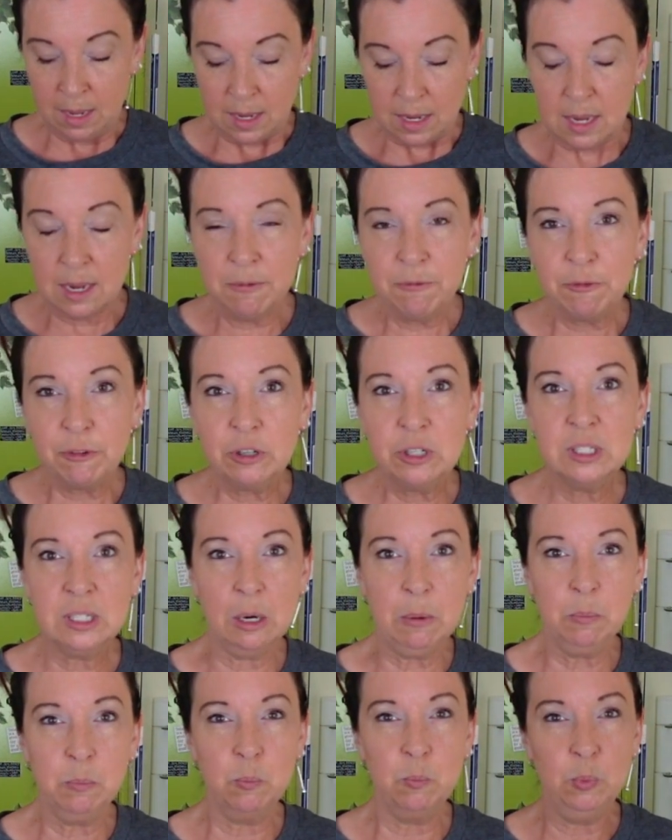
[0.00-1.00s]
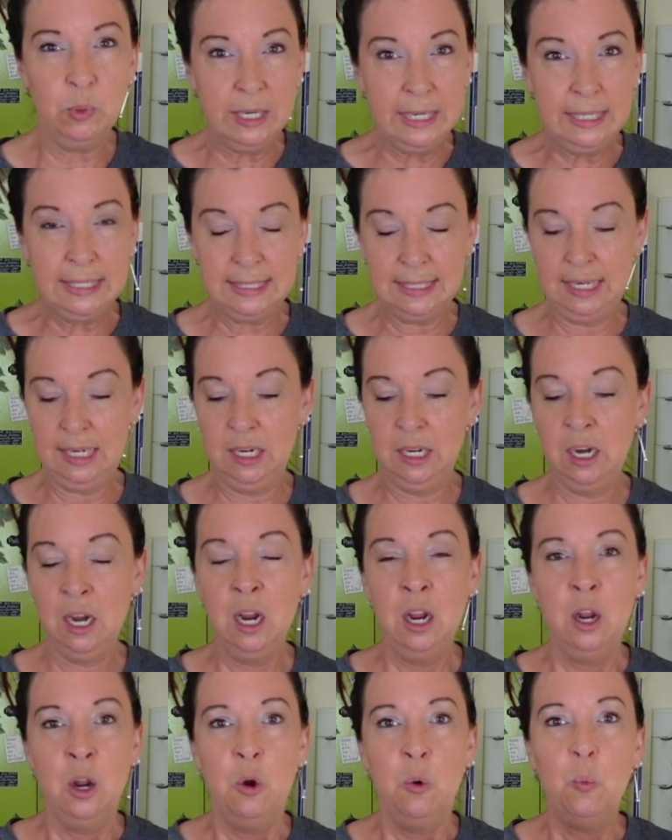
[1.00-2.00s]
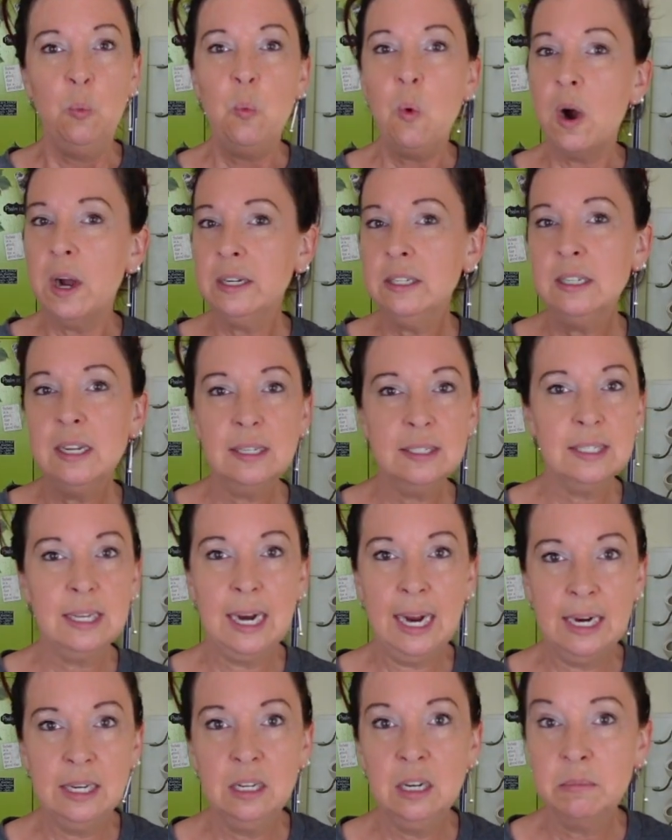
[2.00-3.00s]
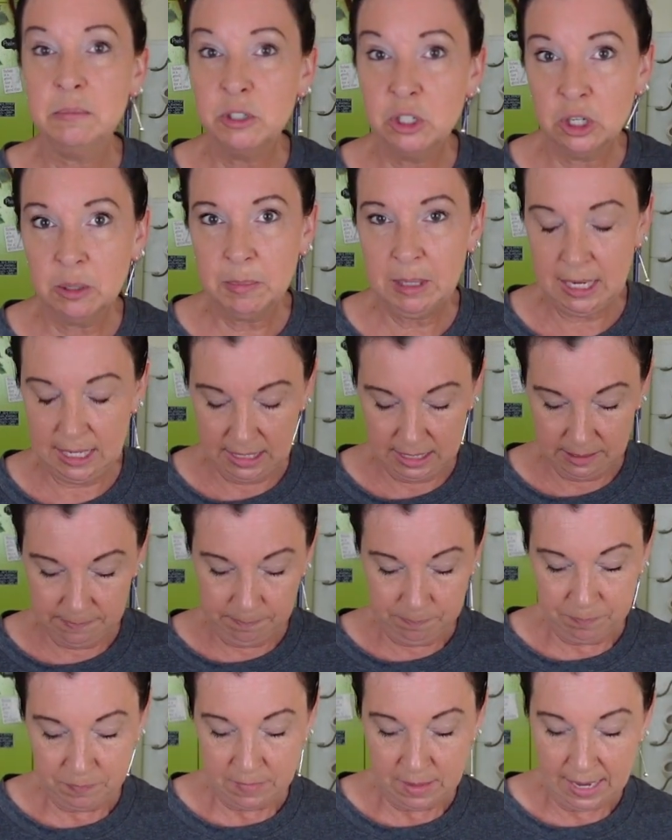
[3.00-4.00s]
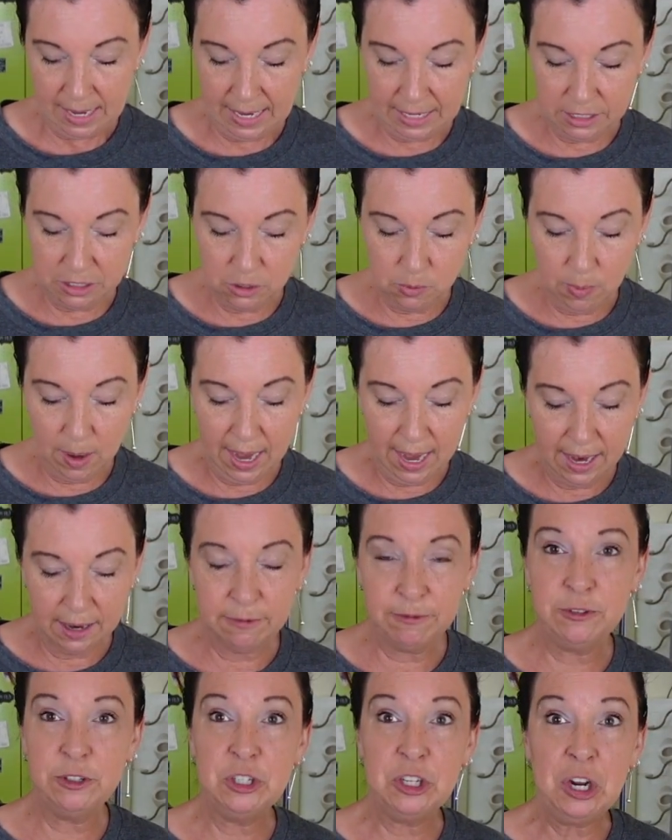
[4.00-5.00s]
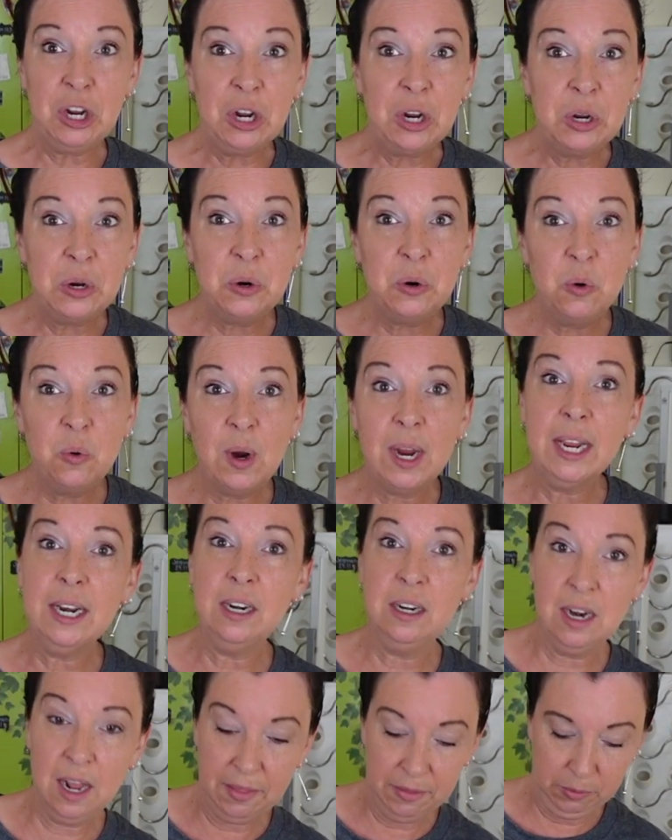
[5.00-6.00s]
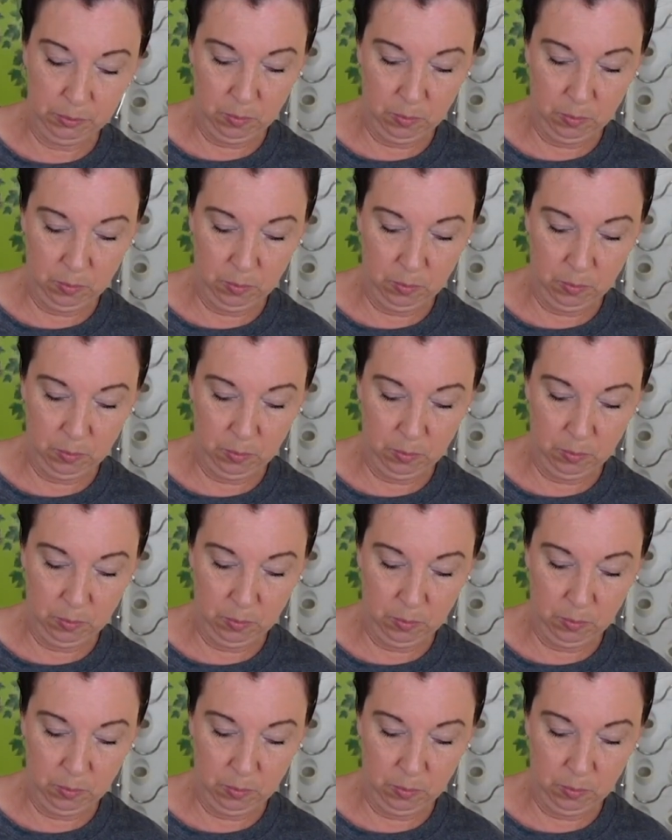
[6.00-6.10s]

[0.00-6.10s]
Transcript: If for some reason one doesn't end up germinating and you have 2 in another